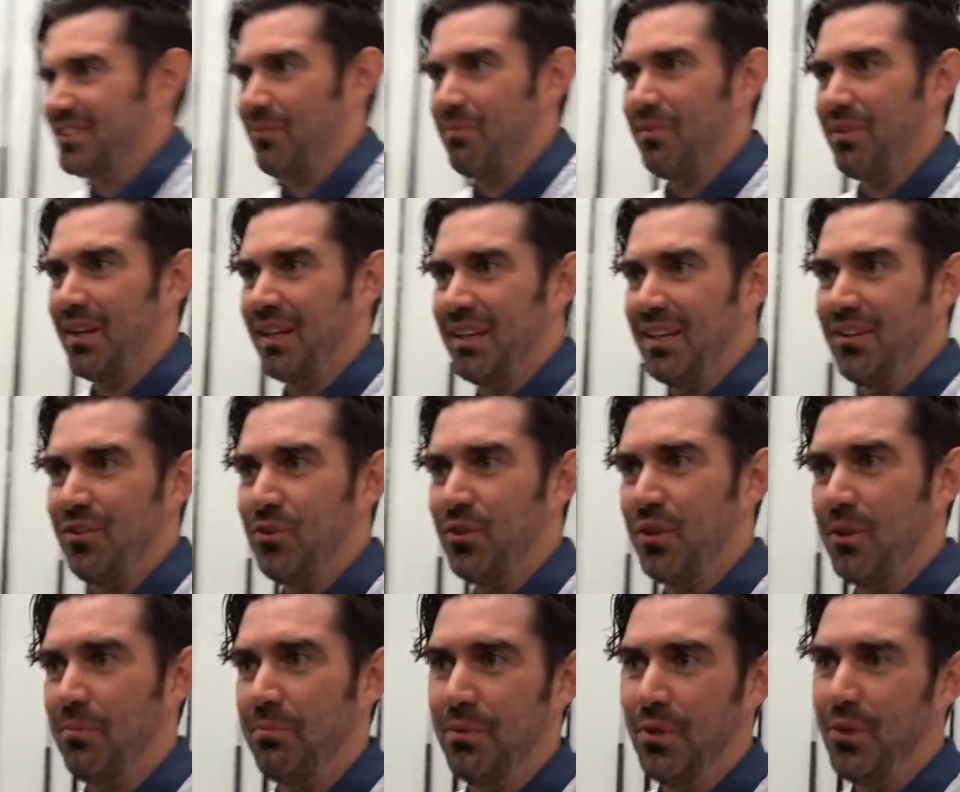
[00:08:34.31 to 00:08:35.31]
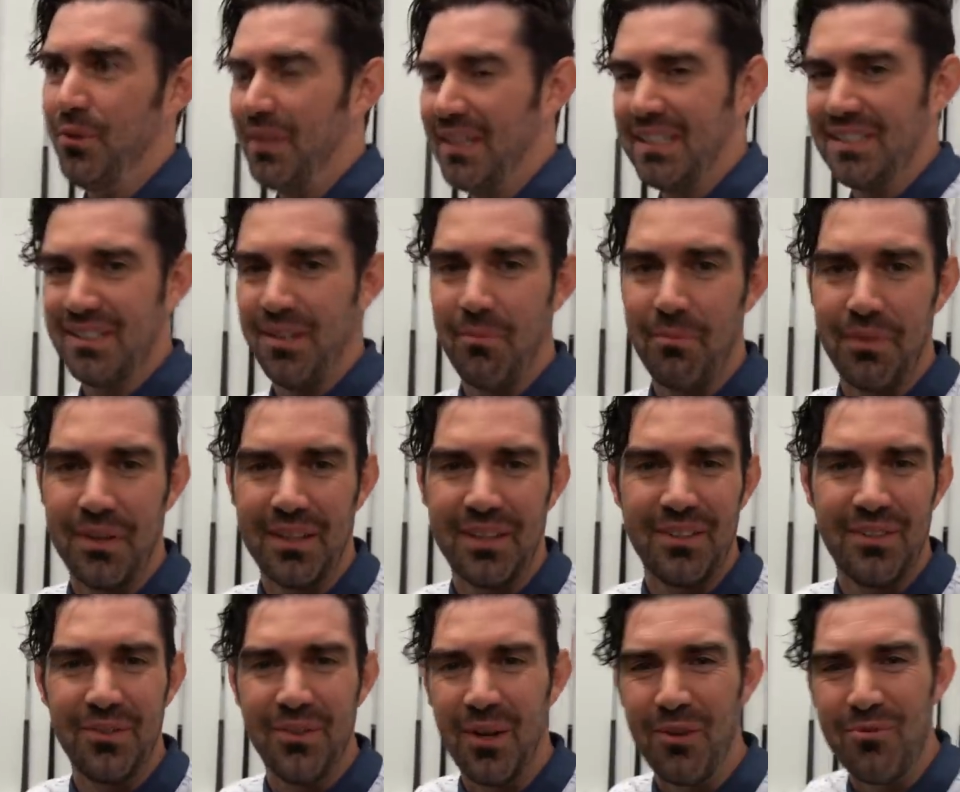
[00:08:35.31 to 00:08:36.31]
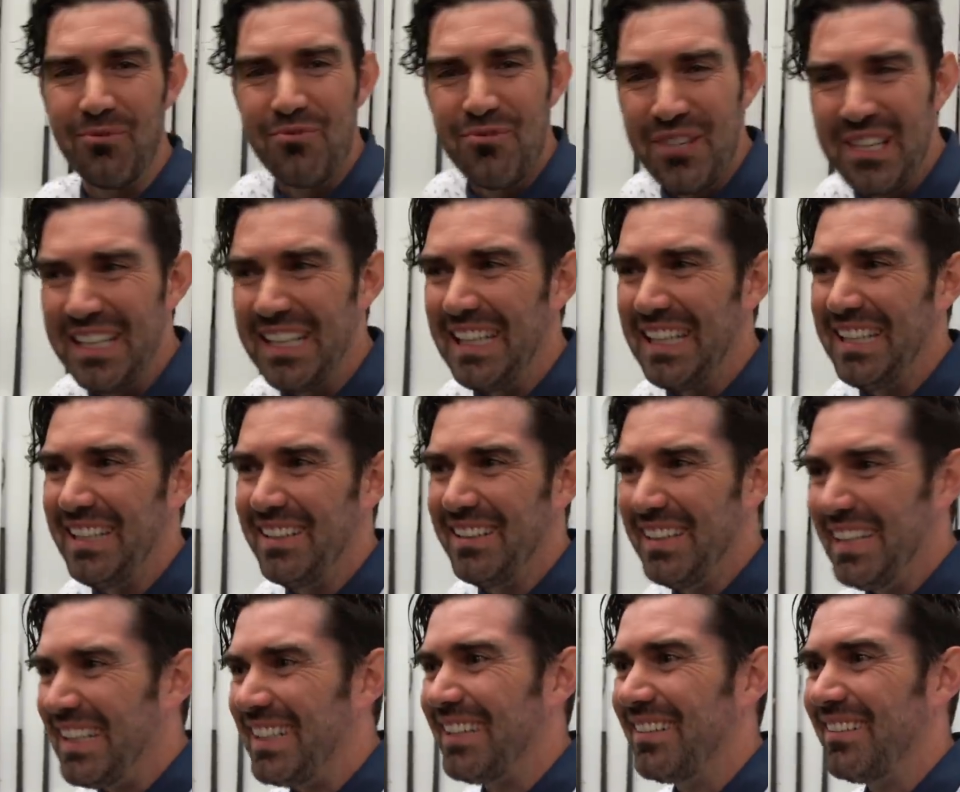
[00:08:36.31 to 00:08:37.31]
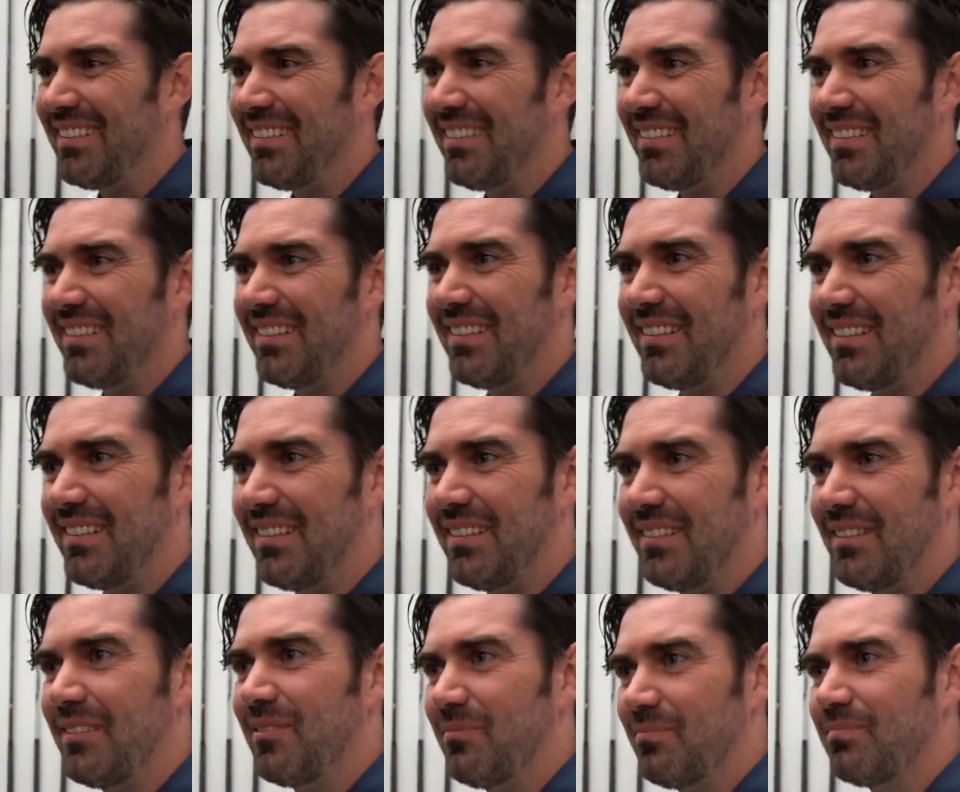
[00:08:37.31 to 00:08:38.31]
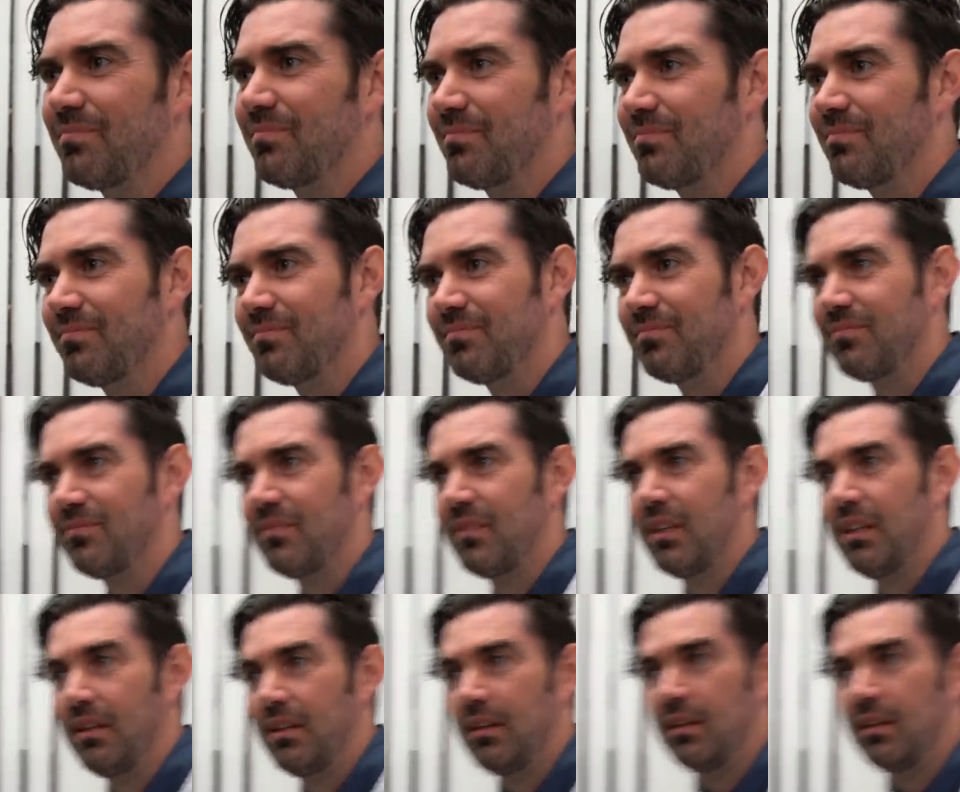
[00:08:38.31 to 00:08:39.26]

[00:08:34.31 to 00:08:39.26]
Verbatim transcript: something and you're computing something that you don't really need. So again, I would be better off going